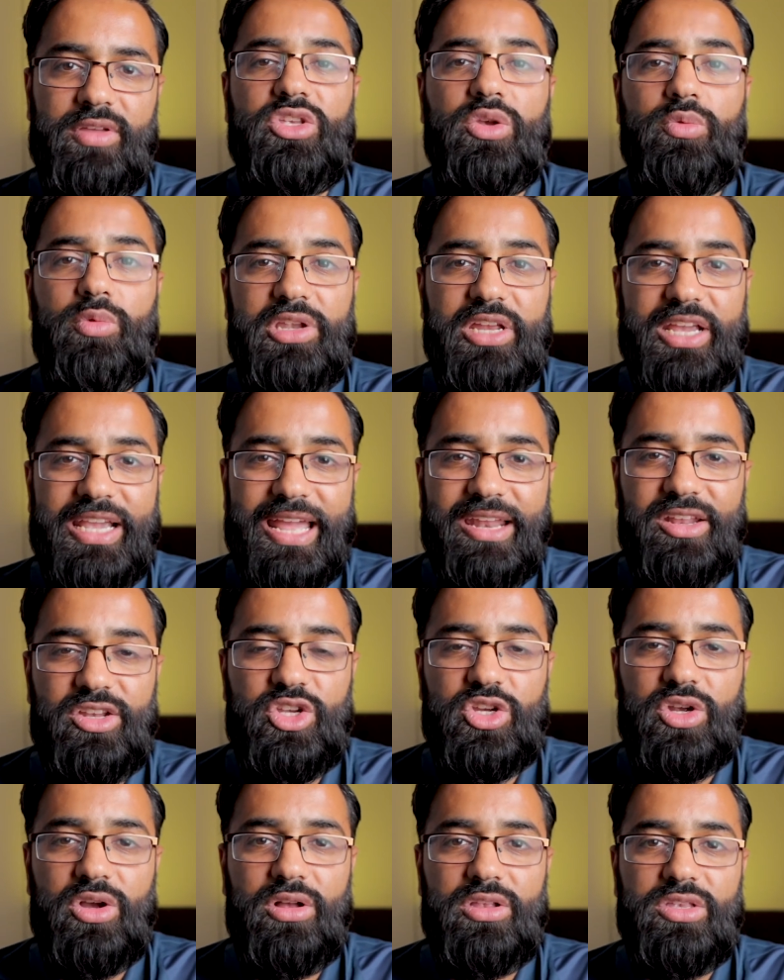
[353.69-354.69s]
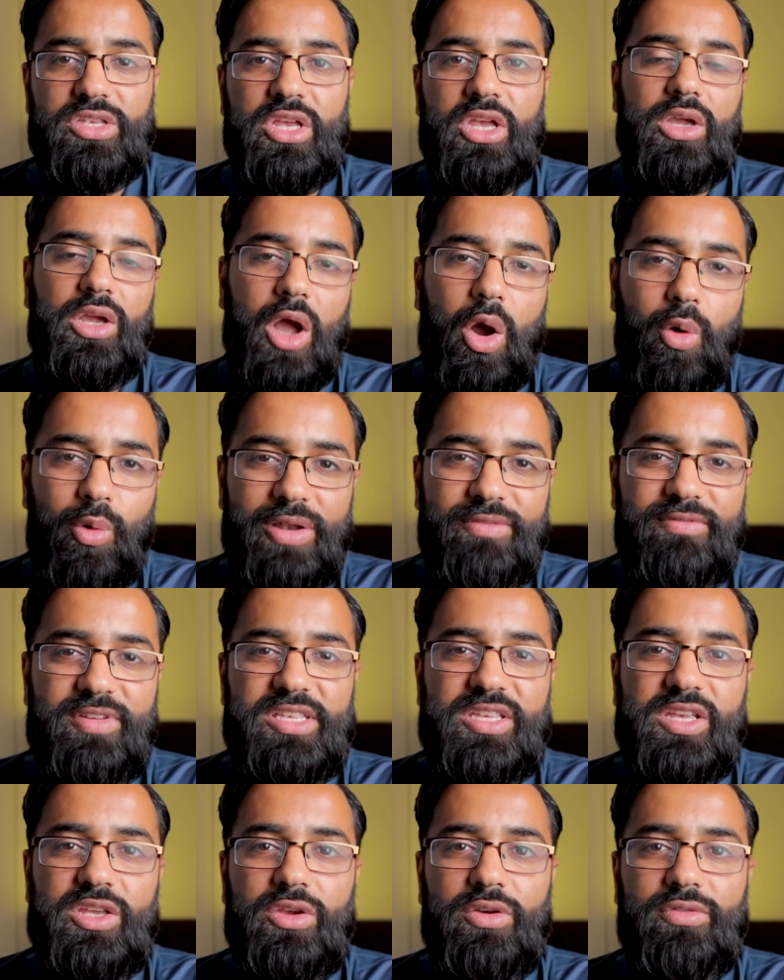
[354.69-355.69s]
So when you get a chance, go and
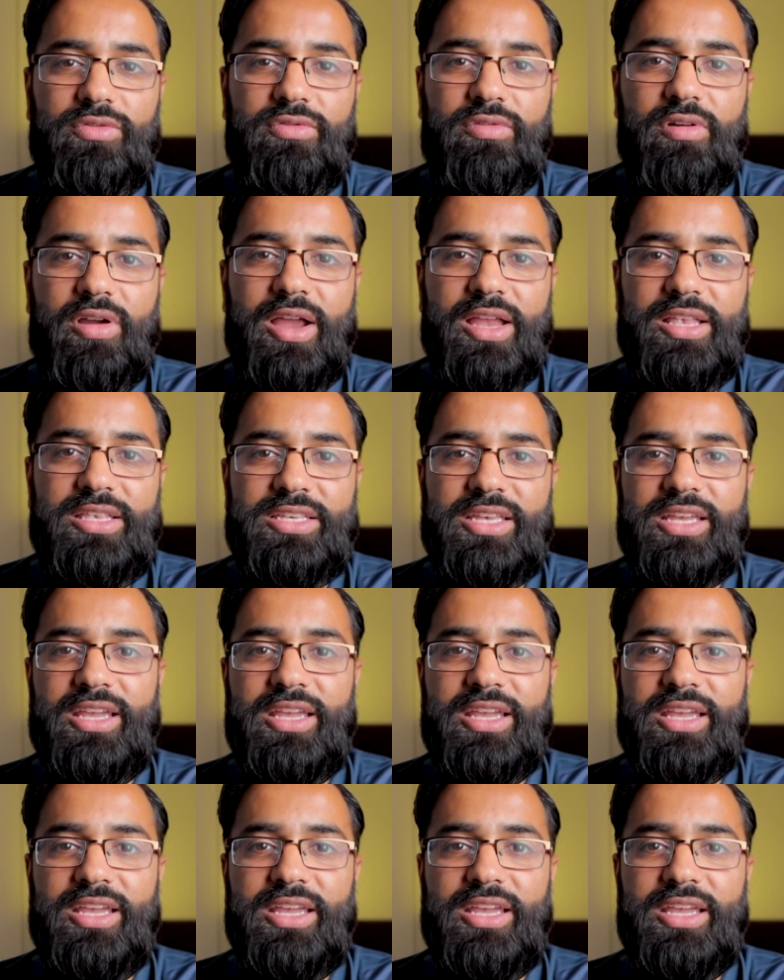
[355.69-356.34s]
visit your friends.